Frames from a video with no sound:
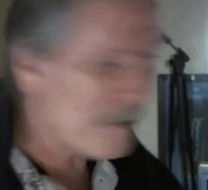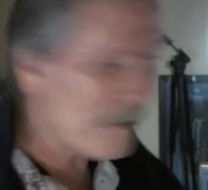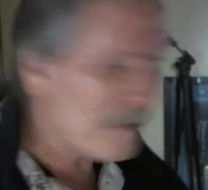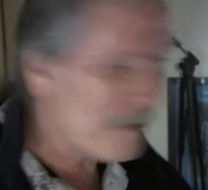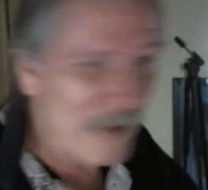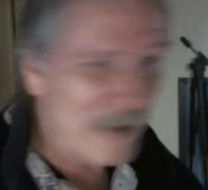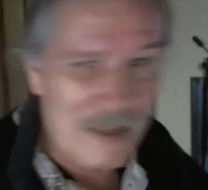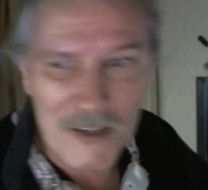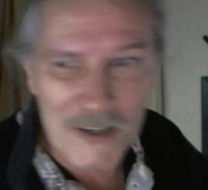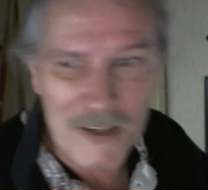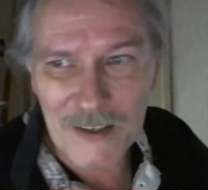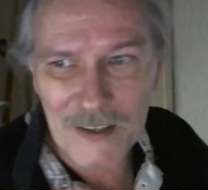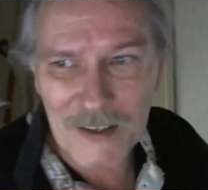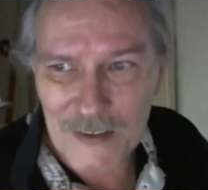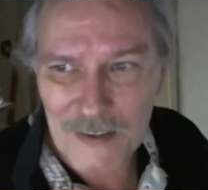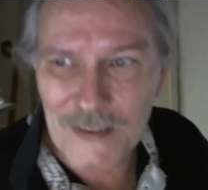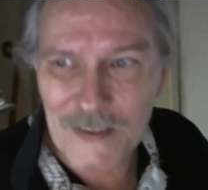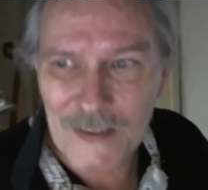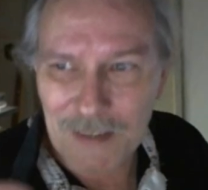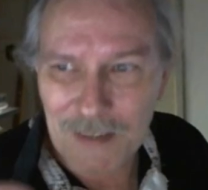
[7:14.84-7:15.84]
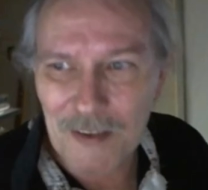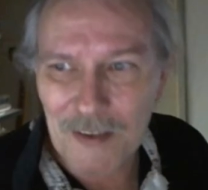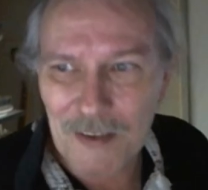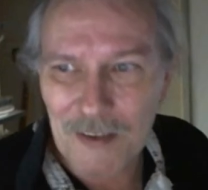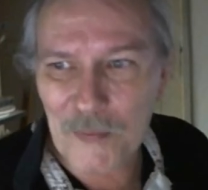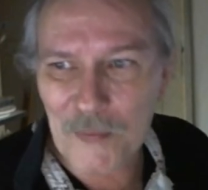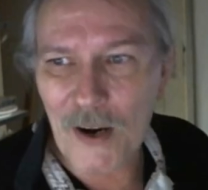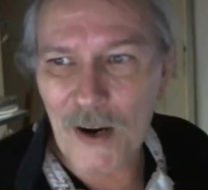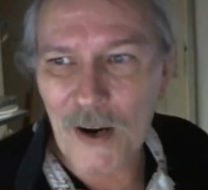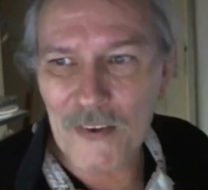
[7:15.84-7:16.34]
the main thing is, is that the
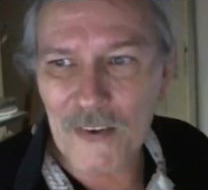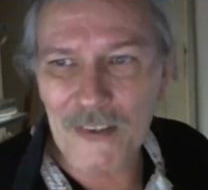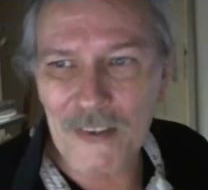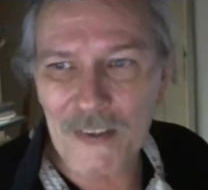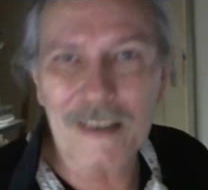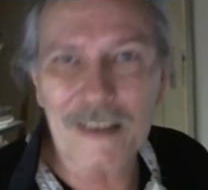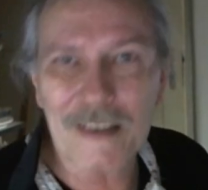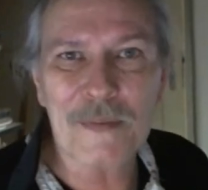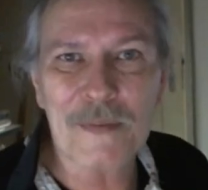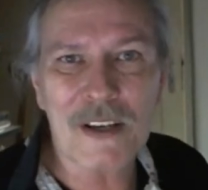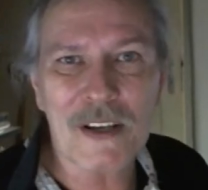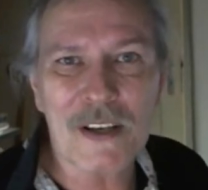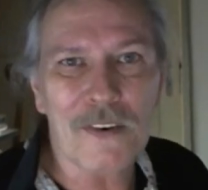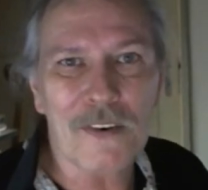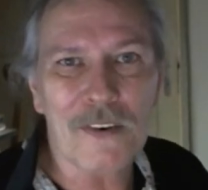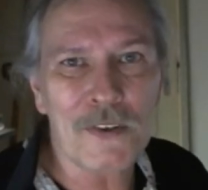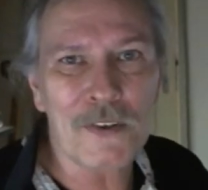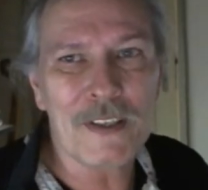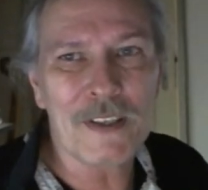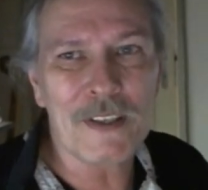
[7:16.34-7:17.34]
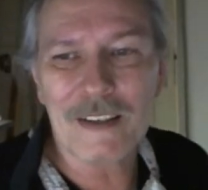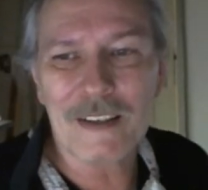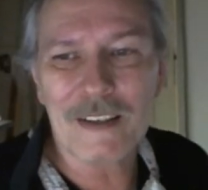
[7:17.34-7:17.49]
product comes out good.